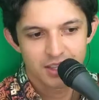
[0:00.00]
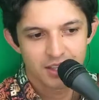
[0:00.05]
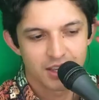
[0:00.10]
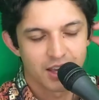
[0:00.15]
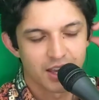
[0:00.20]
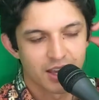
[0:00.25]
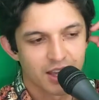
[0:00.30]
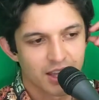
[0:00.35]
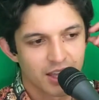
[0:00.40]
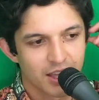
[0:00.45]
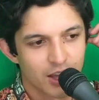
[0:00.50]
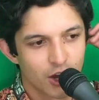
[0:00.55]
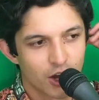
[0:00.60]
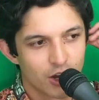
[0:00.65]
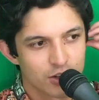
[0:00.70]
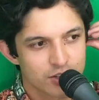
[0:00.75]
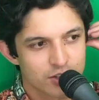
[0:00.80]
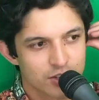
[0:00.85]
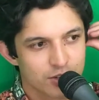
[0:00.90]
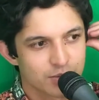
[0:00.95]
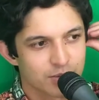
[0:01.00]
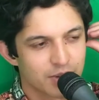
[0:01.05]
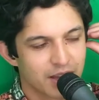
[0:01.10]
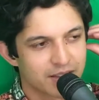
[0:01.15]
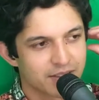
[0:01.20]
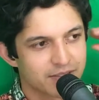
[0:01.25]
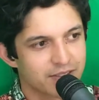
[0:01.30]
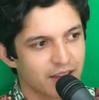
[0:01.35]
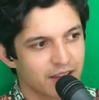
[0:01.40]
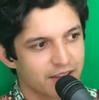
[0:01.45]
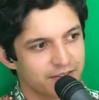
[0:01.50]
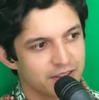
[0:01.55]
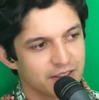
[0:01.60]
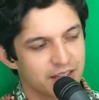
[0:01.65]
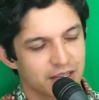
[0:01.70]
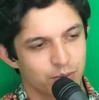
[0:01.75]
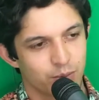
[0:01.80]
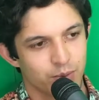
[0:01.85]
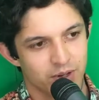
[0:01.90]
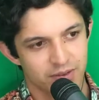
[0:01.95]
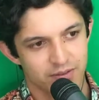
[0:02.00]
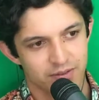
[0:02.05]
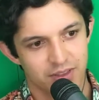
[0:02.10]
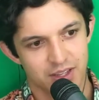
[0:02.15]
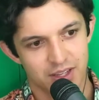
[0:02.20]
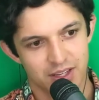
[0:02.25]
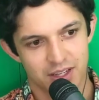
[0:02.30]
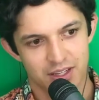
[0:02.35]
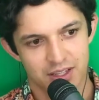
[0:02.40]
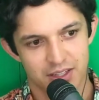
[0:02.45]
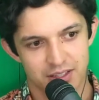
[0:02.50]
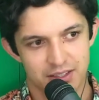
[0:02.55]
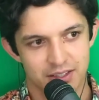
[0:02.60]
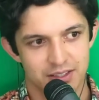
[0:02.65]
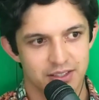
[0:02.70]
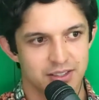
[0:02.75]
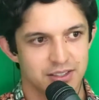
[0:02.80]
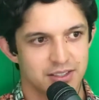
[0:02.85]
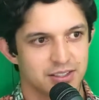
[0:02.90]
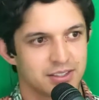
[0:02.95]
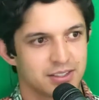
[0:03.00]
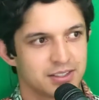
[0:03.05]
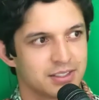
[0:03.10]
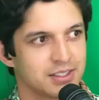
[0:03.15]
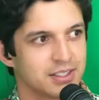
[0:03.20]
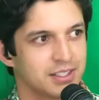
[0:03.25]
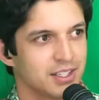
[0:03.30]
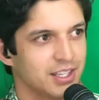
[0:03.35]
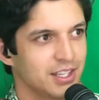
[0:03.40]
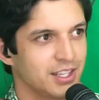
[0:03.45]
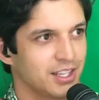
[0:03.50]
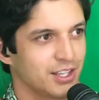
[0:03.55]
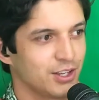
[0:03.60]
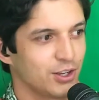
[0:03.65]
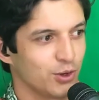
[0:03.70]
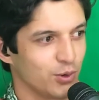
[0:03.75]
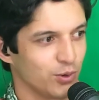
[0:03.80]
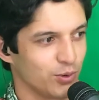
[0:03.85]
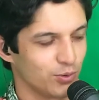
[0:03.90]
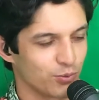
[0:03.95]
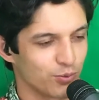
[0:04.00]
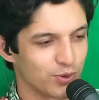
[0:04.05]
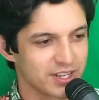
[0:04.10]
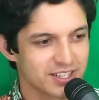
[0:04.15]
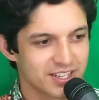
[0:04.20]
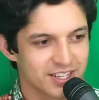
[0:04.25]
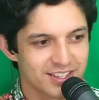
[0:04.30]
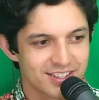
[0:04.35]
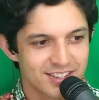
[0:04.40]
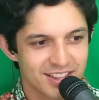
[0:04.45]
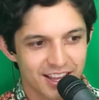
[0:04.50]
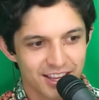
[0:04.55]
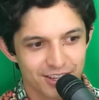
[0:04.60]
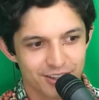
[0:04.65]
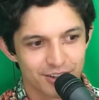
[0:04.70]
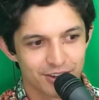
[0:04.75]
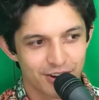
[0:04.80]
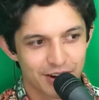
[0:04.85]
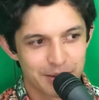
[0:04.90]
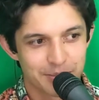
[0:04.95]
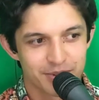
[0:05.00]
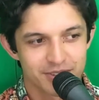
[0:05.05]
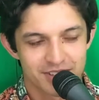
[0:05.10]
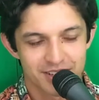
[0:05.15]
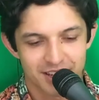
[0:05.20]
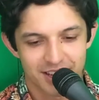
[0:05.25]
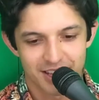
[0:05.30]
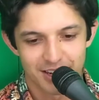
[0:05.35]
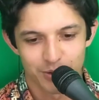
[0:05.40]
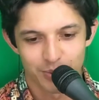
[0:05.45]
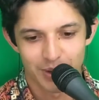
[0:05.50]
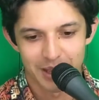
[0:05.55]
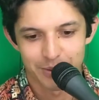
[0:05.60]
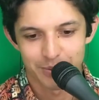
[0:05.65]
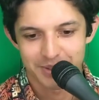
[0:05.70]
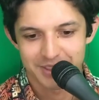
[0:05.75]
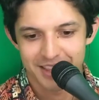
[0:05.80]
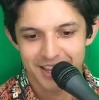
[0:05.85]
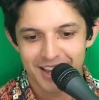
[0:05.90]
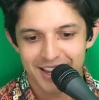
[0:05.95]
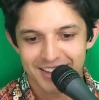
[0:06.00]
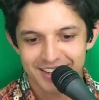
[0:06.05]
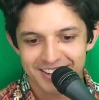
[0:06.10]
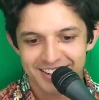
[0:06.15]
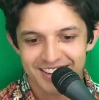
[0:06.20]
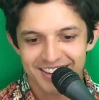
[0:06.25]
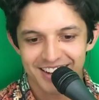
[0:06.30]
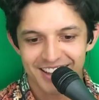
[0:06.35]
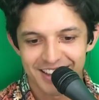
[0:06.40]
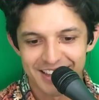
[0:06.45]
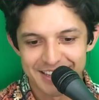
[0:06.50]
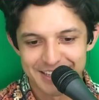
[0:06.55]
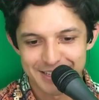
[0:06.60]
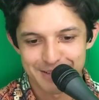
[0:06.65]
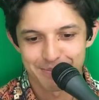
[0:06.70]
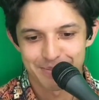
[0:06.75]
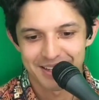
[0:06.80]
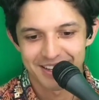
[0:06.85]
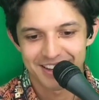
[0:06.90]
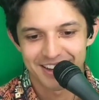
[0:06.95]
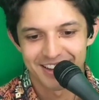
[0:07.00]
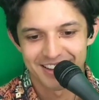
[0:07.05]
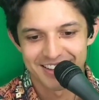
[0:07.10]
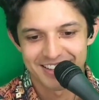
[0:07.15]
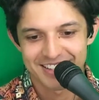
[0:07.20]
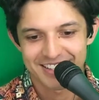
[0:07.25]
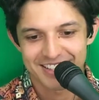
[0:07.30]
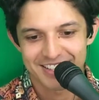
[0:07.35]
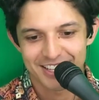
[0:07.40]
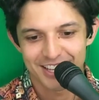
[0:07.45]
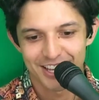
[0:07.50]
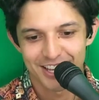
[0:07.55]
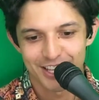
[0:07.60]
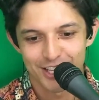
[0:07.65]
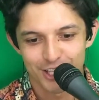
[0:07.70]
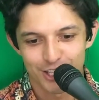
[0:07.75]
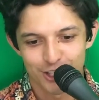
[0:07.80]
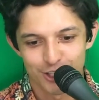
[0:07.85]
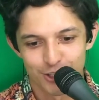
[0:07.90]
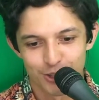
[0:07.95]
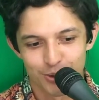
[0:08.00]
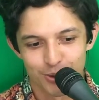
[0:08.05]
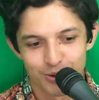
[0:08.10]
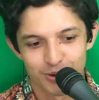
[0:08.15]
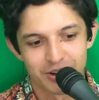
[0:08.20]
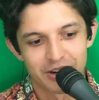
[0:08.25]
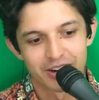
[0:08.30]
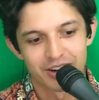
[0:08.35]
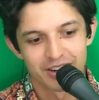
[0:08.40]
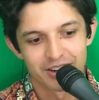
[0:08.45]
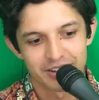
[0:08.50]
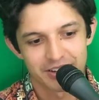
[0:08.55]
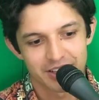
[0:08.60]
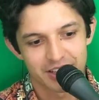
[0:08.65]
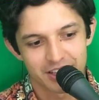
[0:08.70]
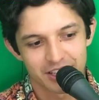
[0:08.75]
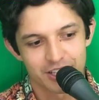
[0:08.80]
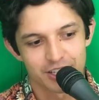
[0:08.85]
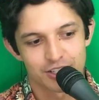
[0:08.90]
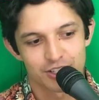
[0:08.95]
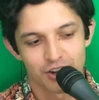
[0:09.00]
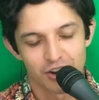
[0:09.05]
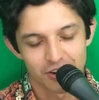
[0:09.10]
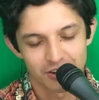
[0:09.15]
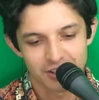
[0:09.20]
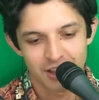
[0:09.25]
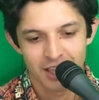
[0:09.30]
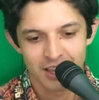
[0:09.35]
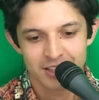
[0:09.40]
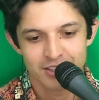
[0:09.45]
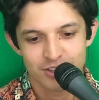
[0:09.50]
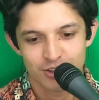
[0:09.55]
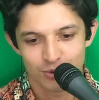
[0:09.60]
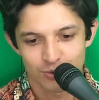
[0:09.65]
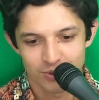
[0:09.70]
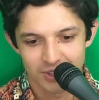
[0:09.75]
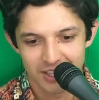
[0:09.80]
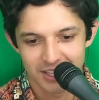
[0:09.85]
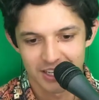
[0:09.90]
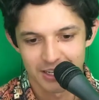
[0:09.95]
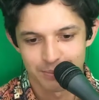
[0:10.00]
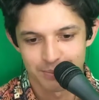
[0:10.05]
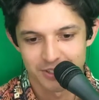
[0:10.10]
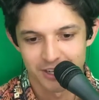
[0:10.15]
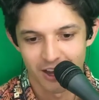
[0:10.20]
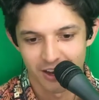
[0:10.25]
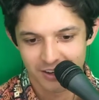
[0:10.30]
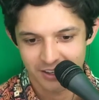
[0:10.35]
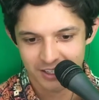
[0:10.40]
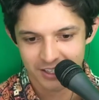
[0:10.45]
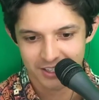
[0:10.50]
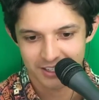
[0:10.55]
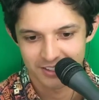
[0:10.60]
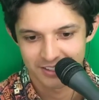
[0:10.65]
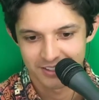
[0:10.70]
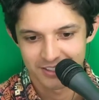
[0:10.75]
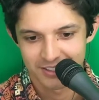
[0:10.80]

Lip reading: Yeah. Also, I feel like one of the reasons that you're able to get away with that is because your guitar lines are really hypnotic.